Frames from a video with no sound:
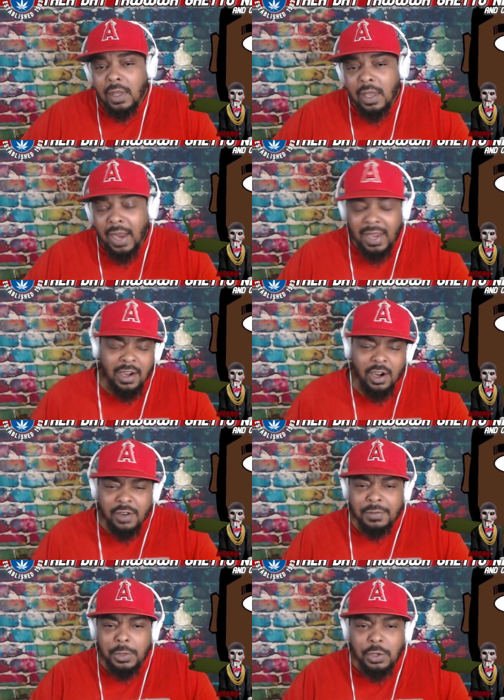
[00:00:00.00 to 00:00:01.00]
And I ain't heard it
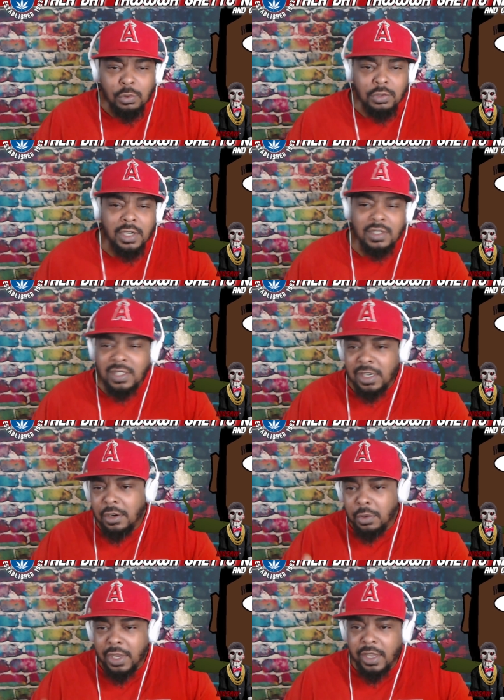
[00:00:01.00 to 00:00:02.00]
from the news. I just seen it
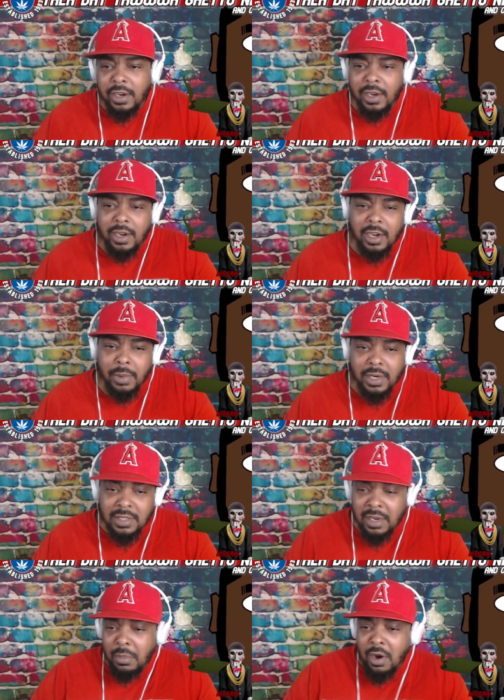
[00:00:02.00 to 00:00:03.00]
on the internet. Everybody
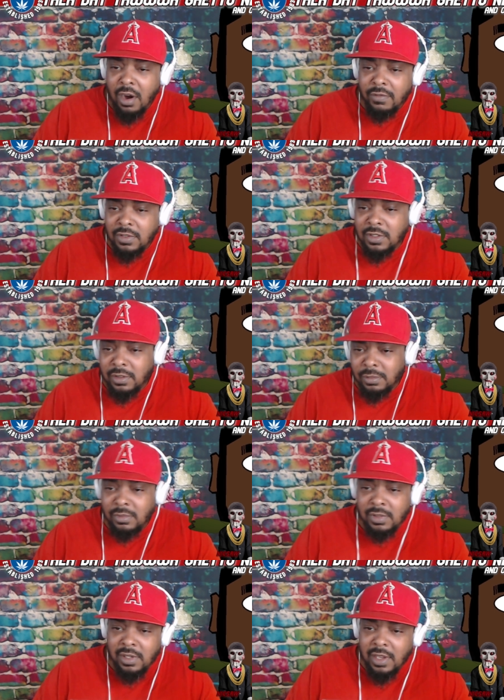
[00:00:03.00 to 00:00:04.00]
saying Marvel took
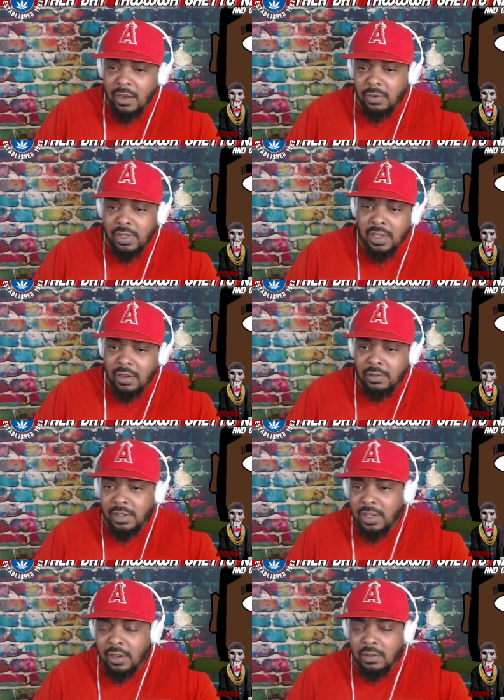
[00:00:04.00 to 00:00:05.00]
him. He gone. He gone. He
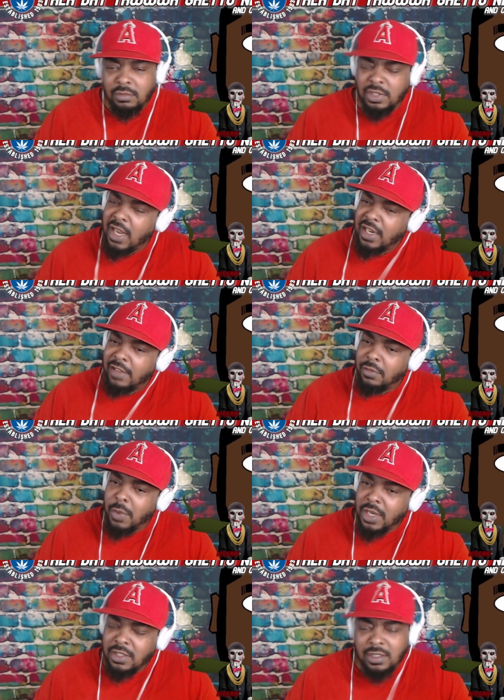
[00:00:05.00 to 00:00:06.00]
gone. John David
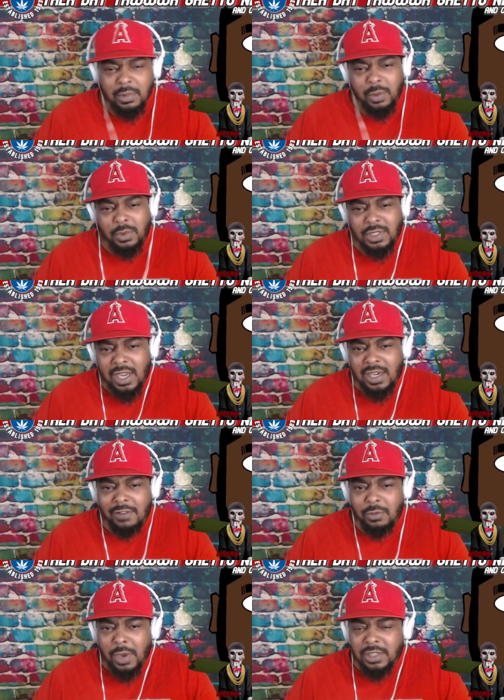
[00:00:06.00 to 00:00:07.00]
Washington. I'm like, what John
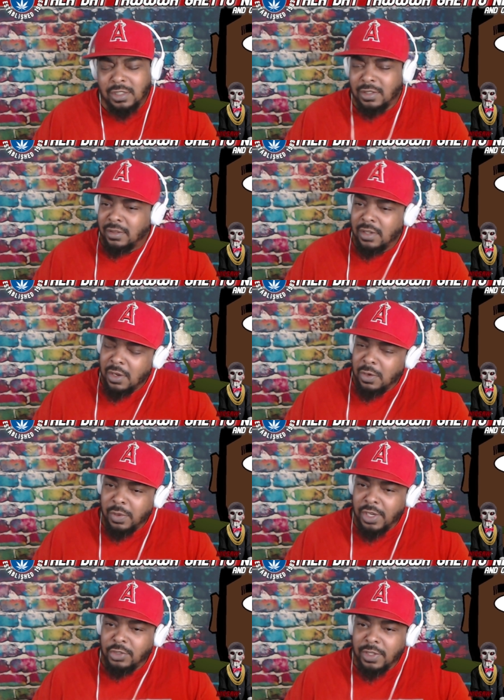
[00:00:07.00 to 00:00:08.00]
David Washington? What
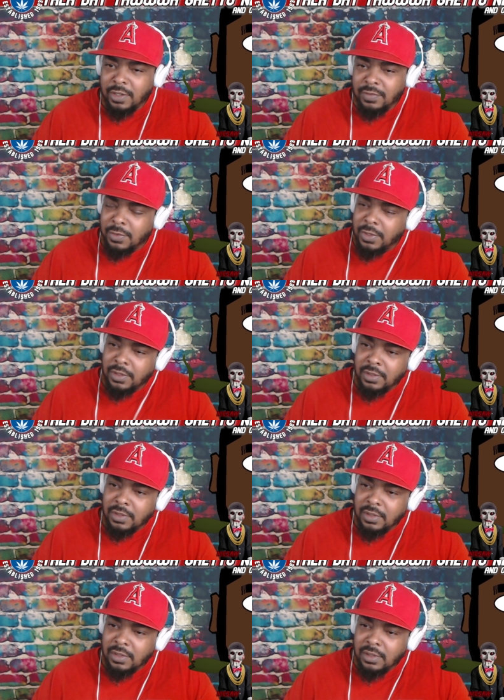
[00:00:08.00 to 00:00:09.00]
you trending for?
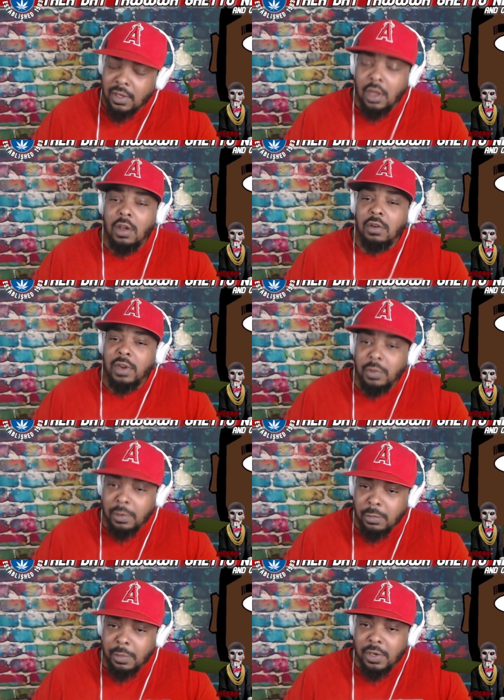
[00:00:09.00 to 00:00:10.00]
Oh, they want
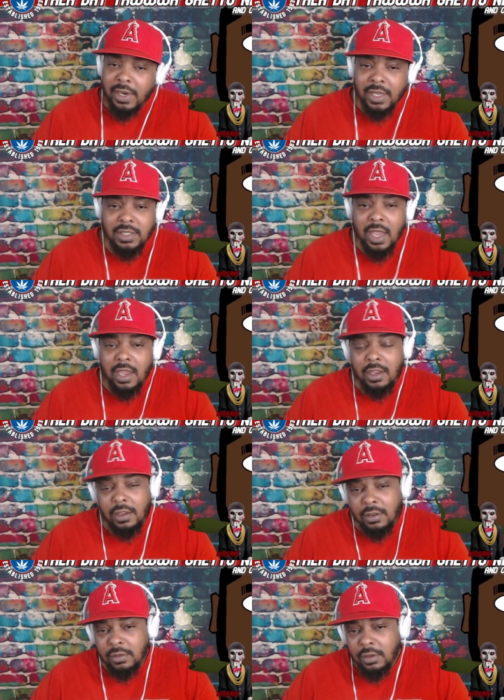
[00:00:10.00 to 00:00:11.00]
him to be the next
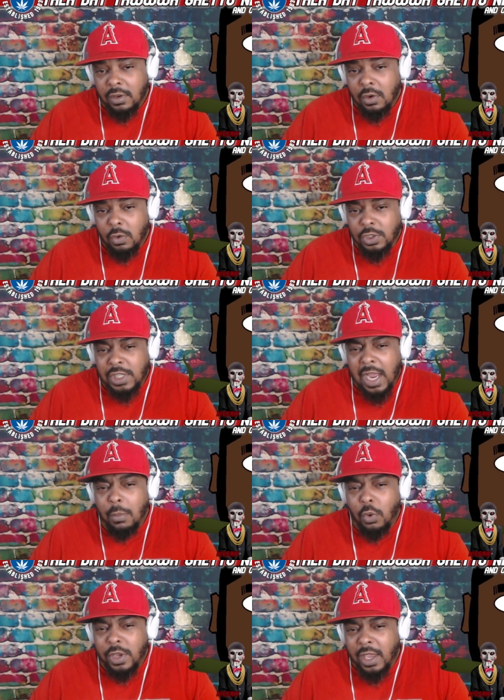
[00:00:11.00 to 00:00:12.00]
Kang or John
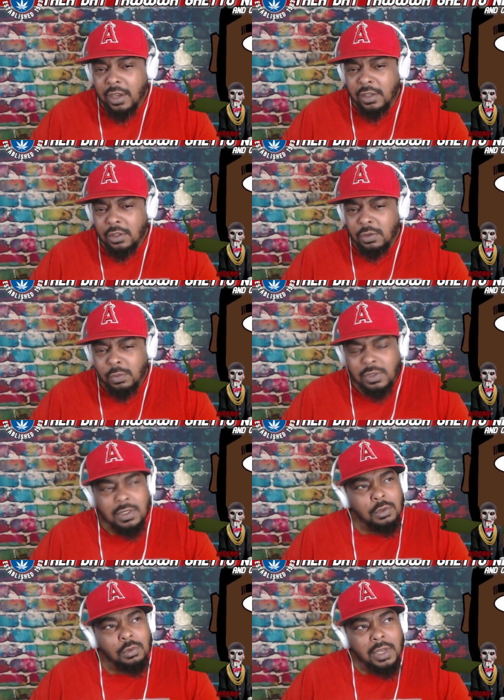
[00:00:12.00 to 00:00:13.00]
Boyega. The dude. What's the
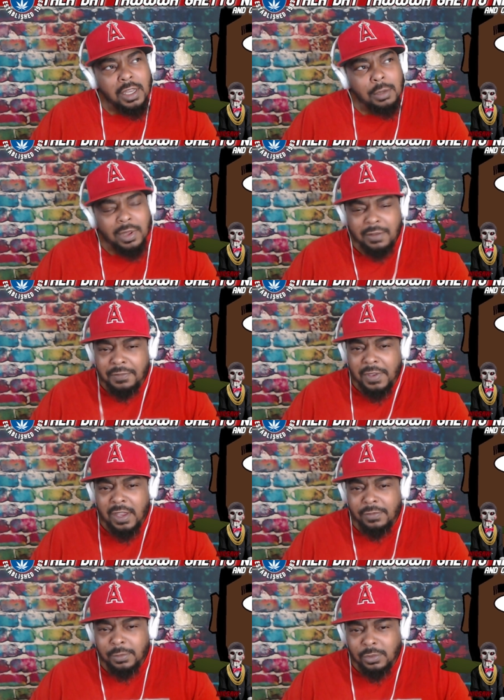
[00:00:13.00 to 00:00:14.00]
dude name? To play
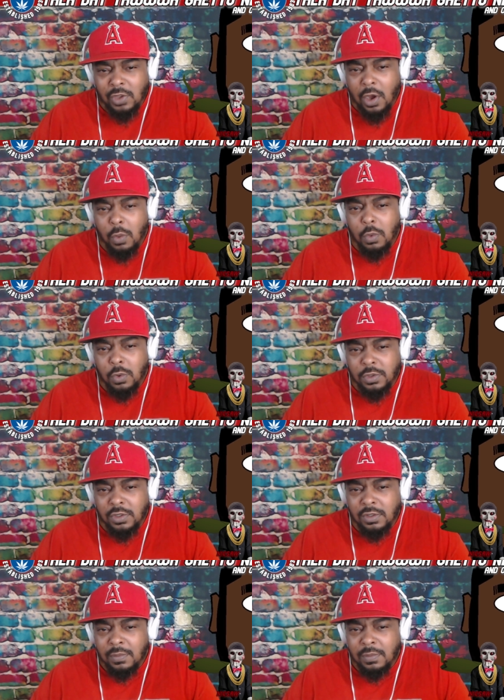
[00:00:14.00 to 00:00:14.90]
Finn from Star Wars.